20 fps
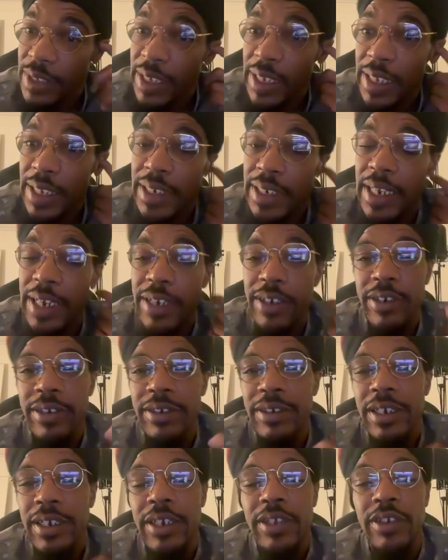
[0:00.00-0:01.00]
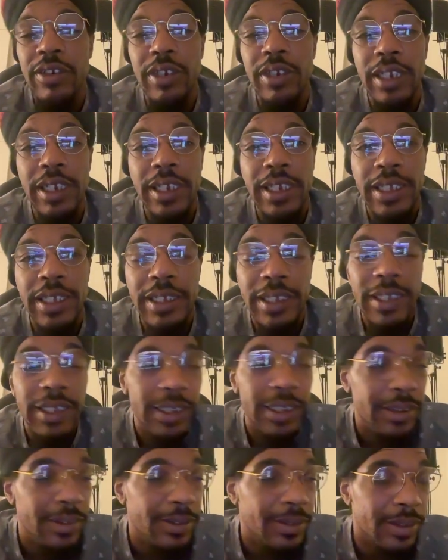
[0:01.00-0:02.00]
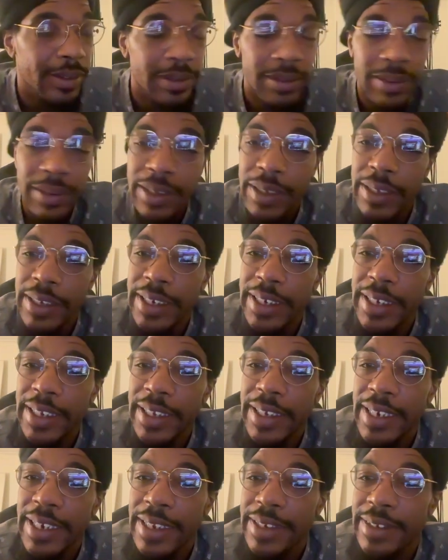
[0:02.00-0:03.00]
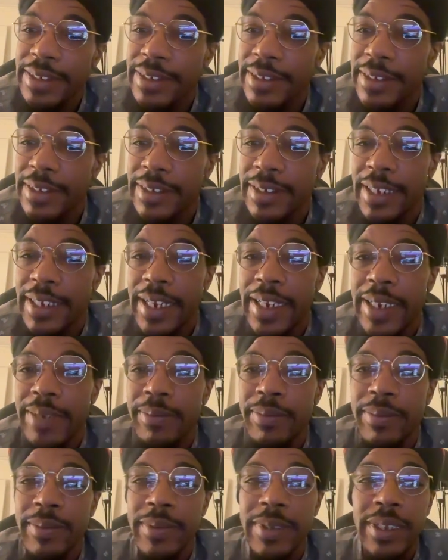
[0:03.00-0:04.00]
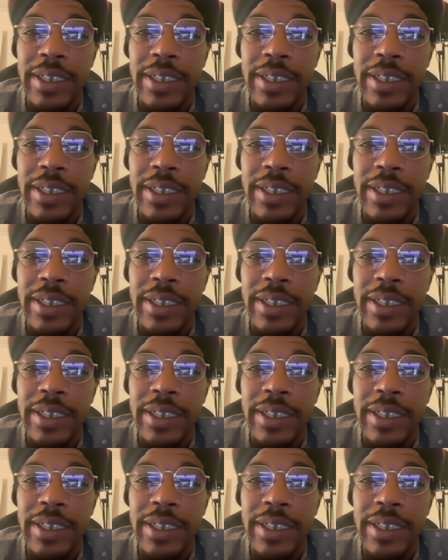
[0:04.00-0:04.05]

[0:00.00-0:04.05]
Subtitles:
And later you can get a ENS name,